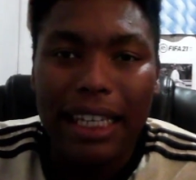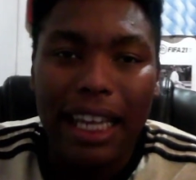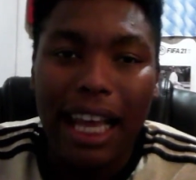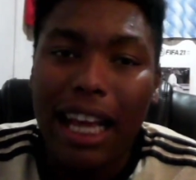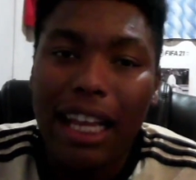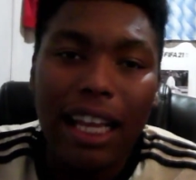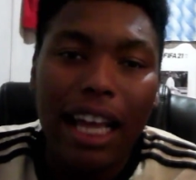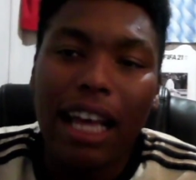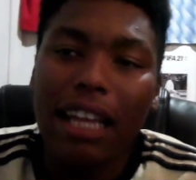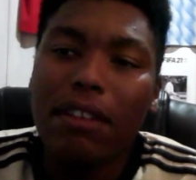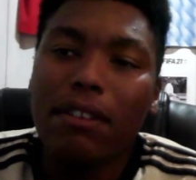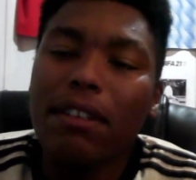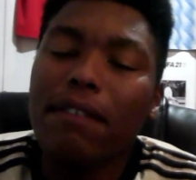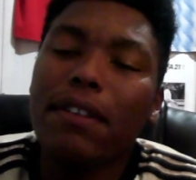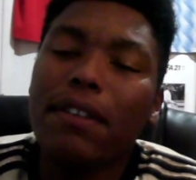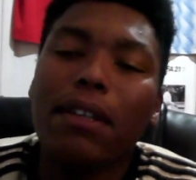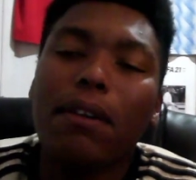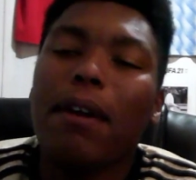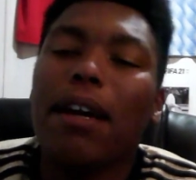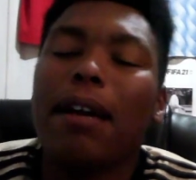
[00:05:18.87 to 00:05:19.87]
I don't
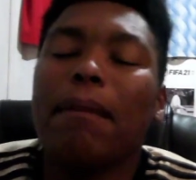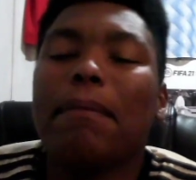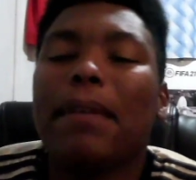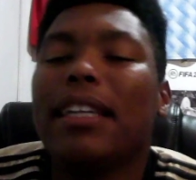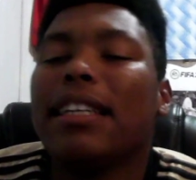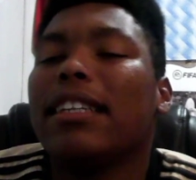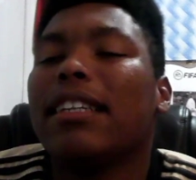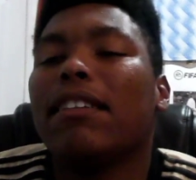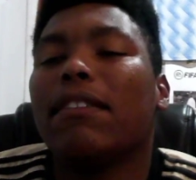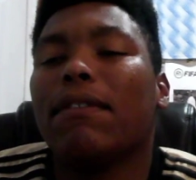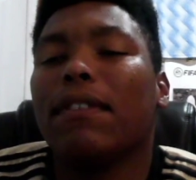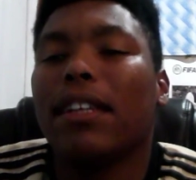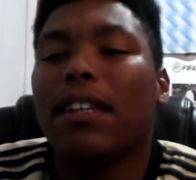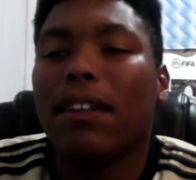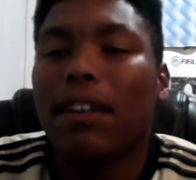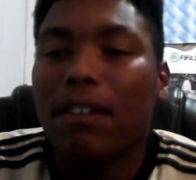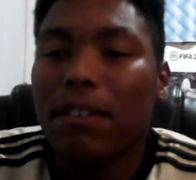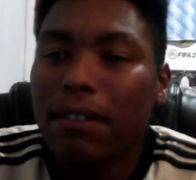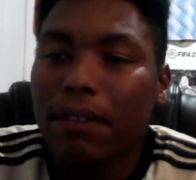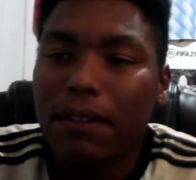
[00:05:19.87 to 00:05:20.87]
even know why I'm making this
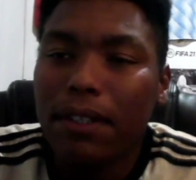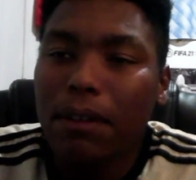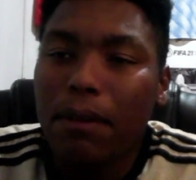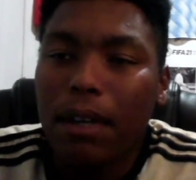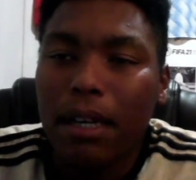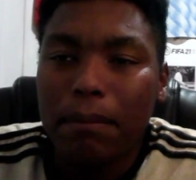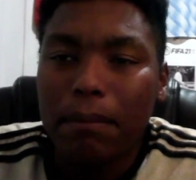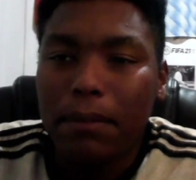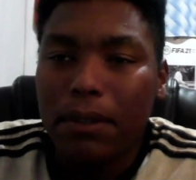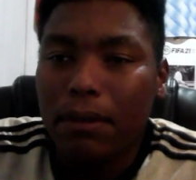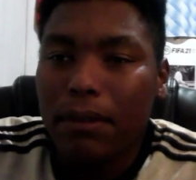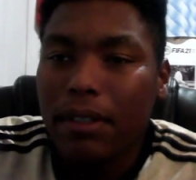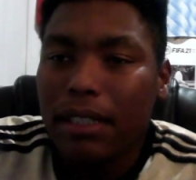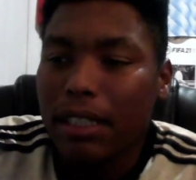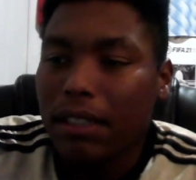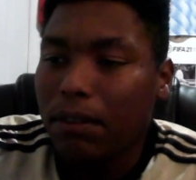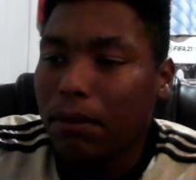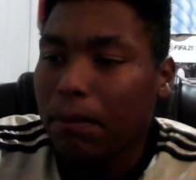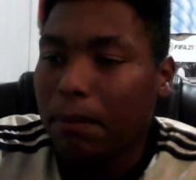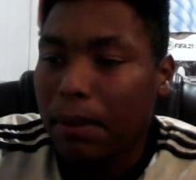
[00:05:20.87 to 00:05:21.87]
video. I don't even know why I'm doing
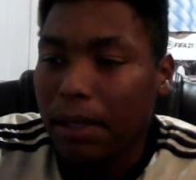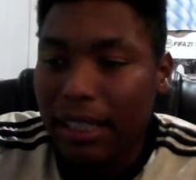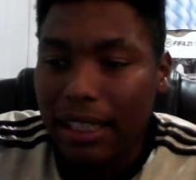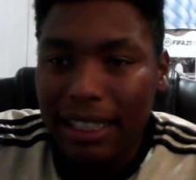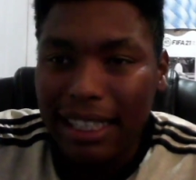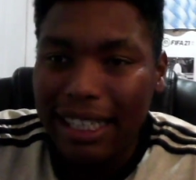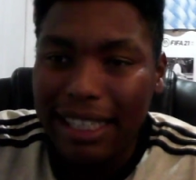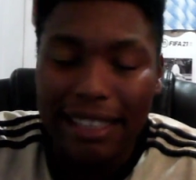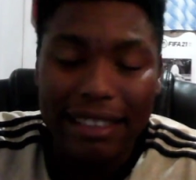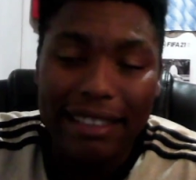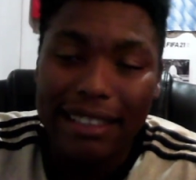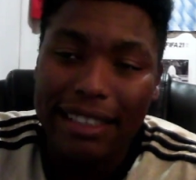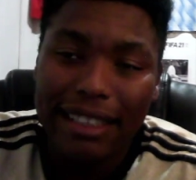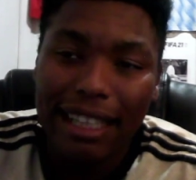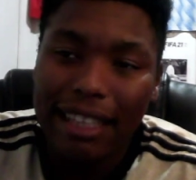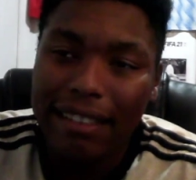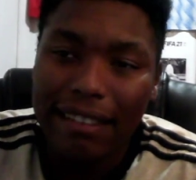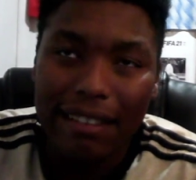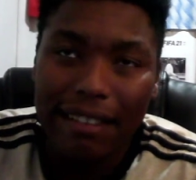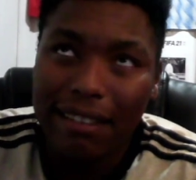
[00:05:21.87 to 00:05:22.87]
this, but it's
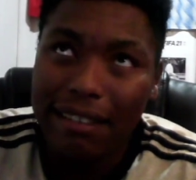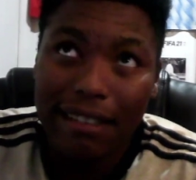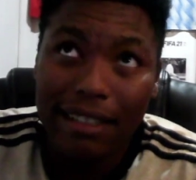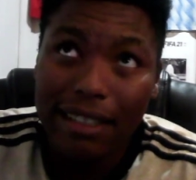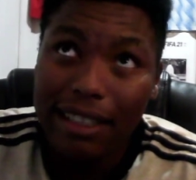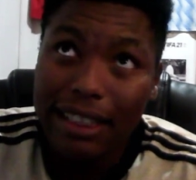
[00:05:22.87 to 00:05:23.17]
just,